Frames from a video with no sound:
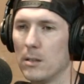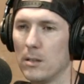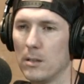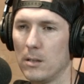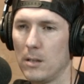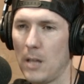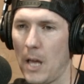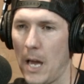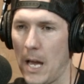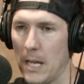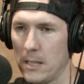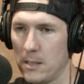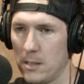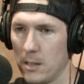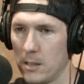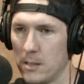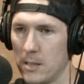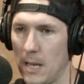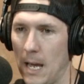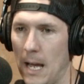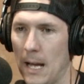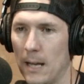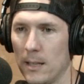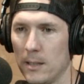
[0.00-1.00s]
That's
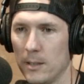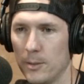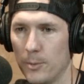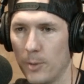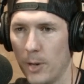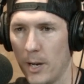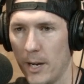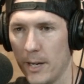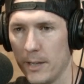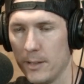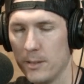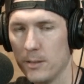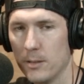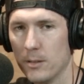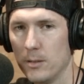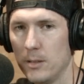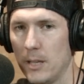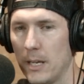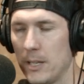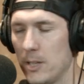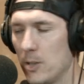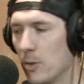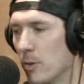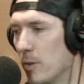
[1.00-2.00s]
exactly right, dude.
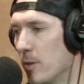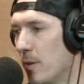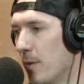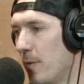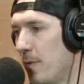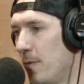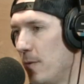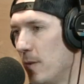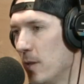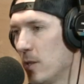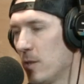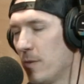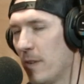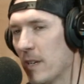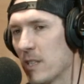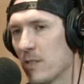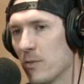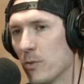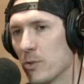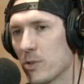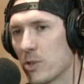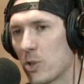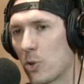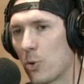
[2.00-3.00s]
Yeah, this
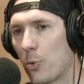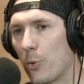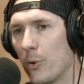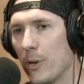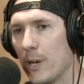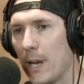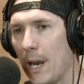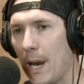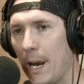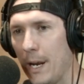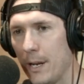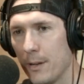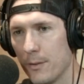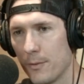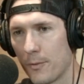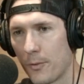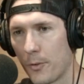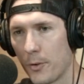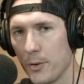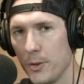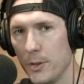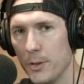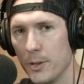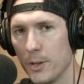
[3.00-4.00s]
festival's created
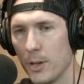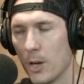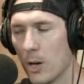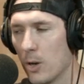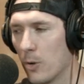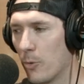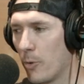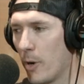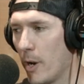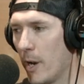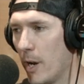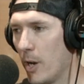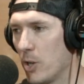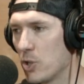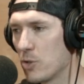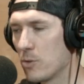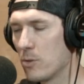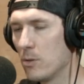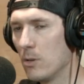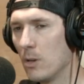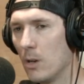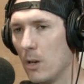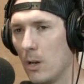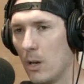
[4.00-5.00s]
for you to go rage.
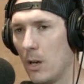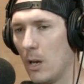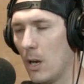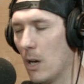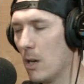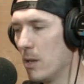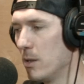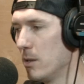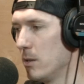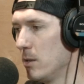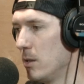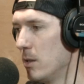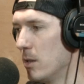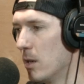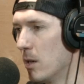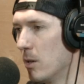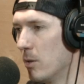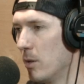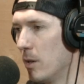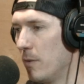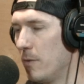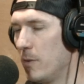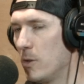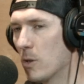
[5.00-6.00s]
You know,
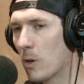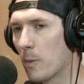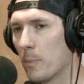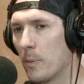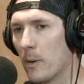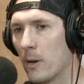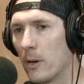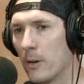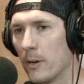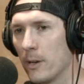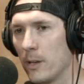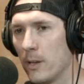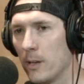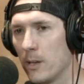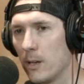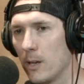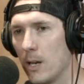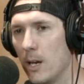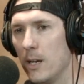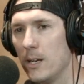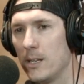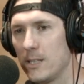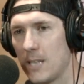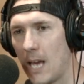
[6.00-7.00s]
if you're
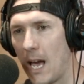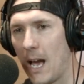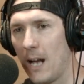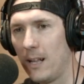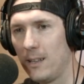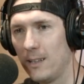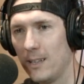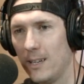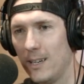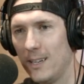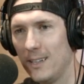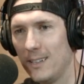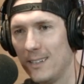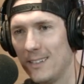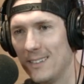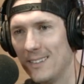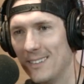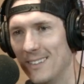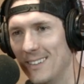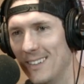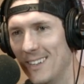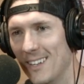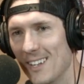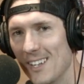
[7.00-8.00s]
partying exactly,
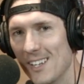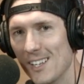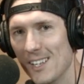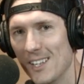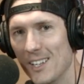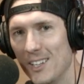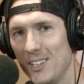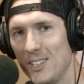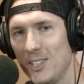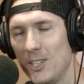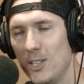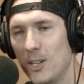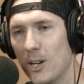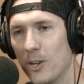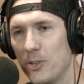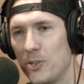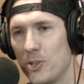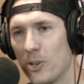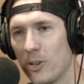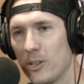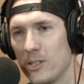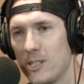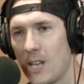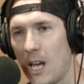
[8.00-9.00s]
you know,
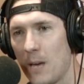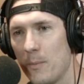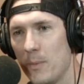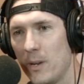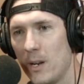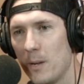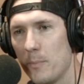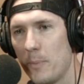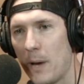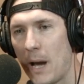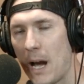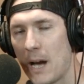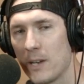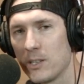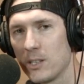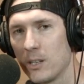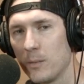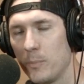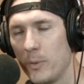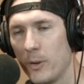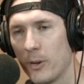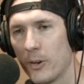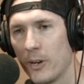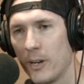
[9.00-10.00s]
during 10-minute passing
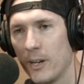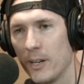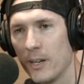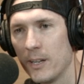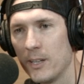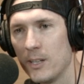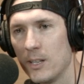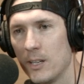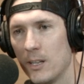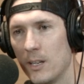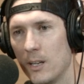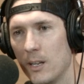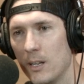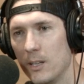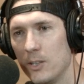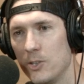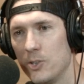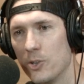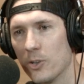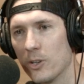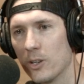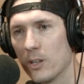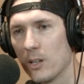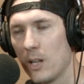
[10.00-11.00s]
period
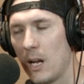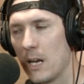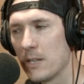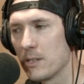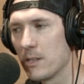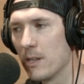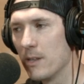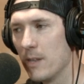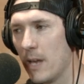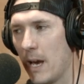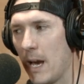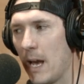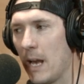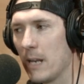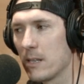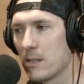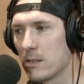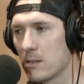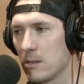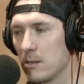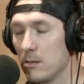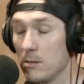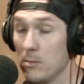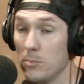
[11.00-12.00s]
during class, then
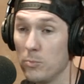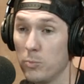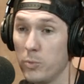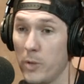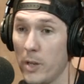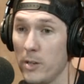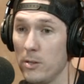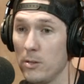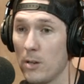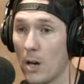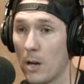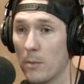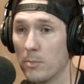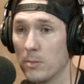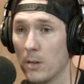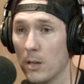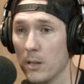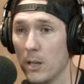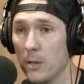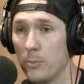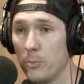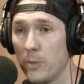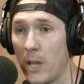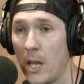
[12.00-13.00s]
you got a problem.
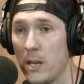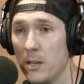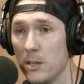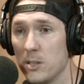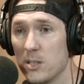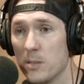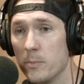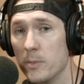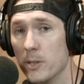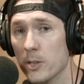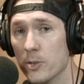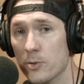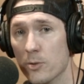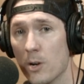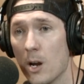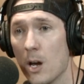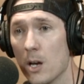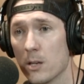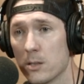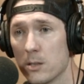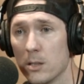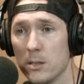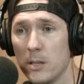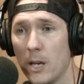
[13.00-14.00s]
Then that needs to be
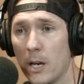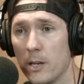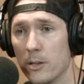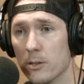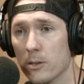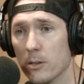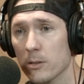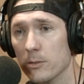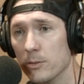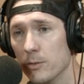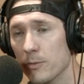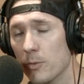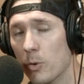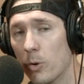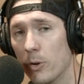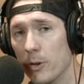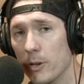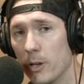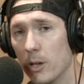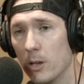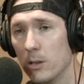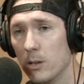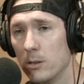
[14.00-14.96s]
addressed. Then yeah, you're on a Euphoria.